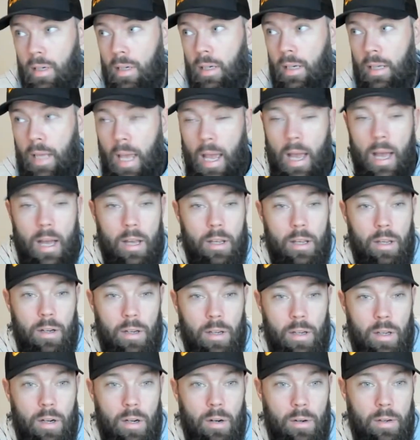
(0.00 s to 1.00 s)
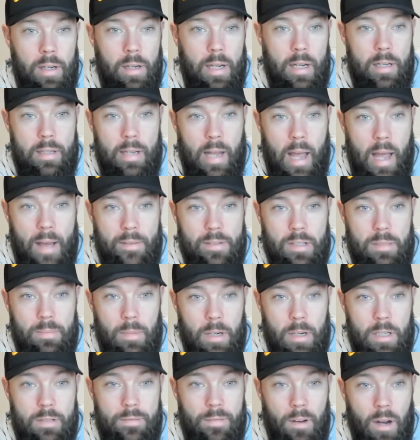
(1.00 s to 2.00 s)
yeah, you don't get to have as
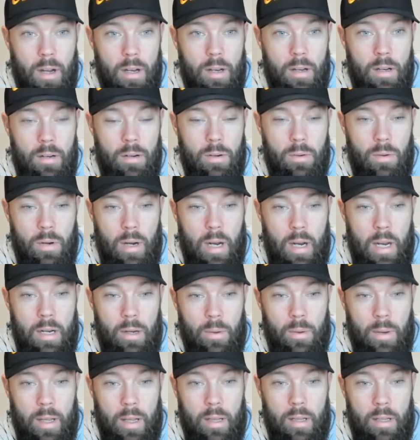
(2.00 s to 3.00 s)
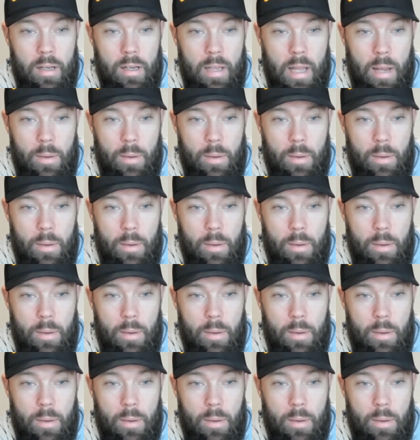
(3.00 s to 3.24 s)
much fun in New England,